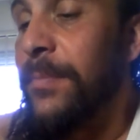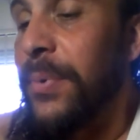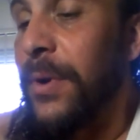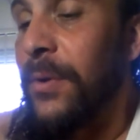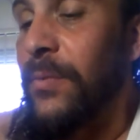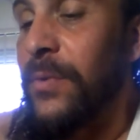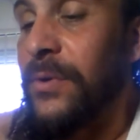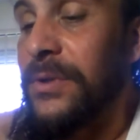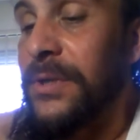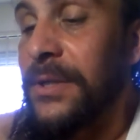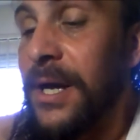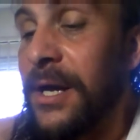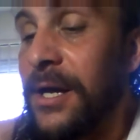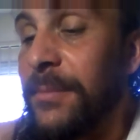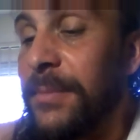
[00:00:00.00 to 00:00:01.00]
but will
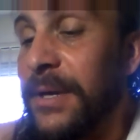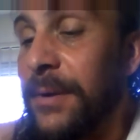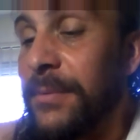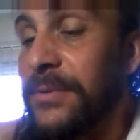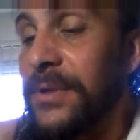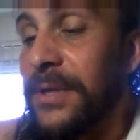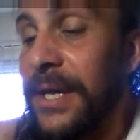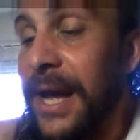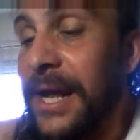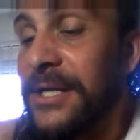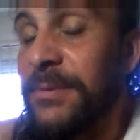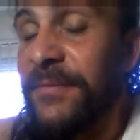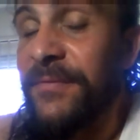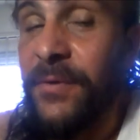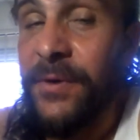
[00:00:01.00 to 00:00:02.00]
Tanaka be able to
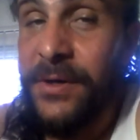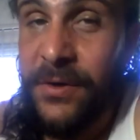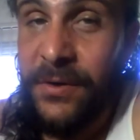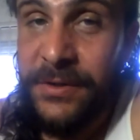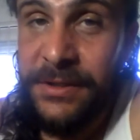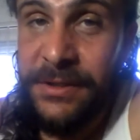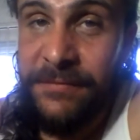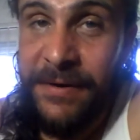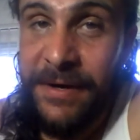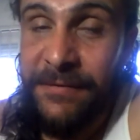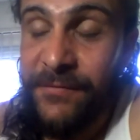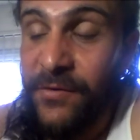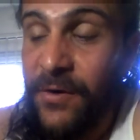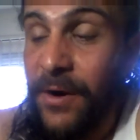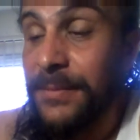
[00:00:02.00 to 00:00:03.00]
catch me before he goes in
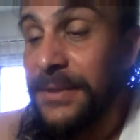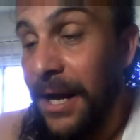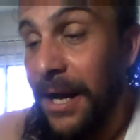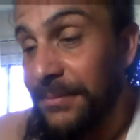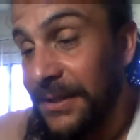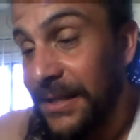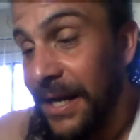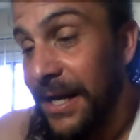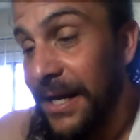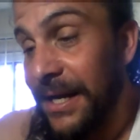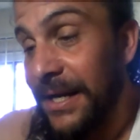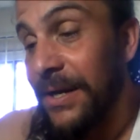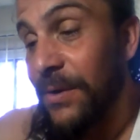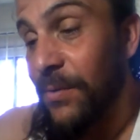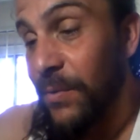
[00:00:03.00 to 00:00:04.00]
survival mode? I'm
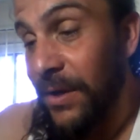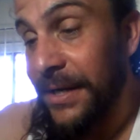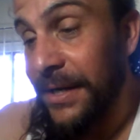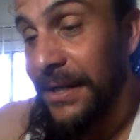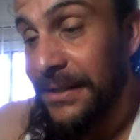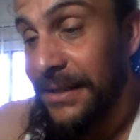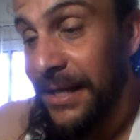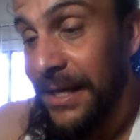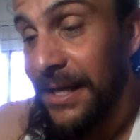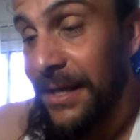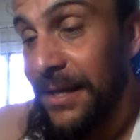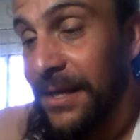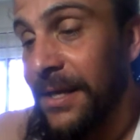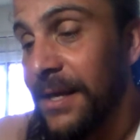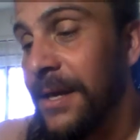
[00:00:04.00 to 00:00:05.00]
saying he will in a
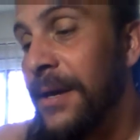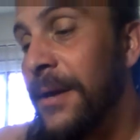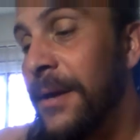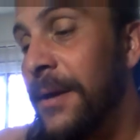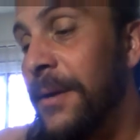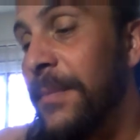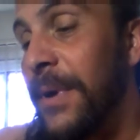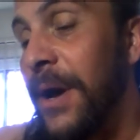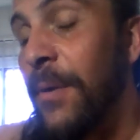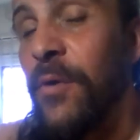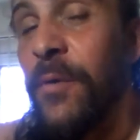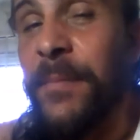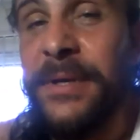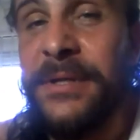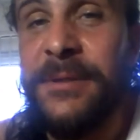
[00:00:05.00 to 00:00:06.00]
10th, but I
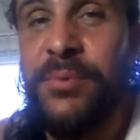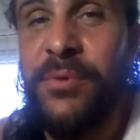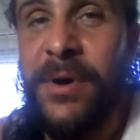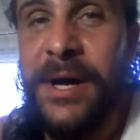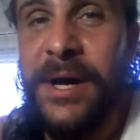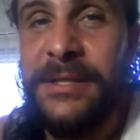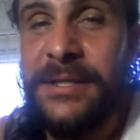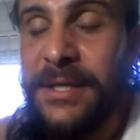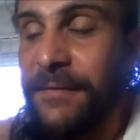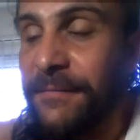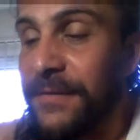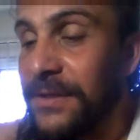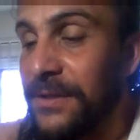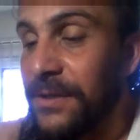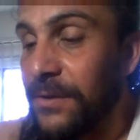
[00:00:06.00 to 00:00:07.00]
won't be surprised if
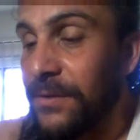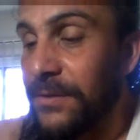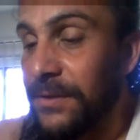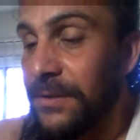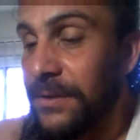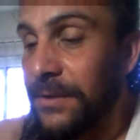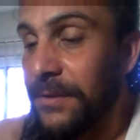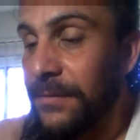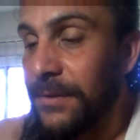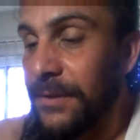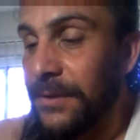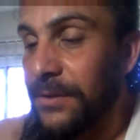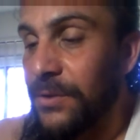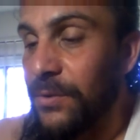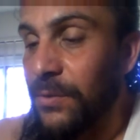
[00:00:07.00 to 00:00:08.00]
this goes
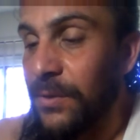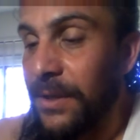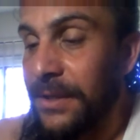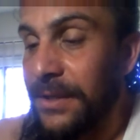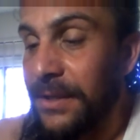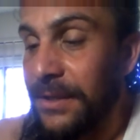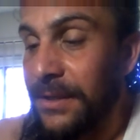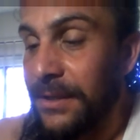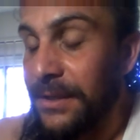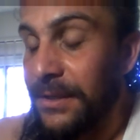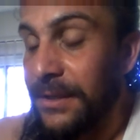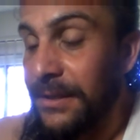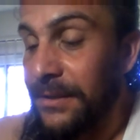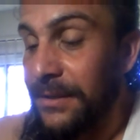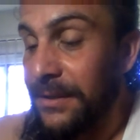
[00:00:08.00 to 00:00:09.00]
to a
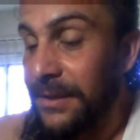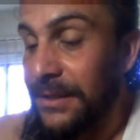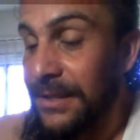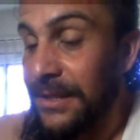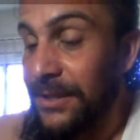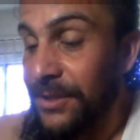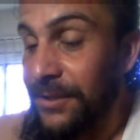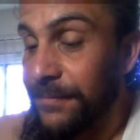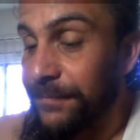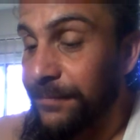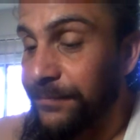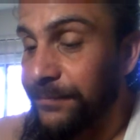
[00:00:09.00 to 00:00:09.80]
decision.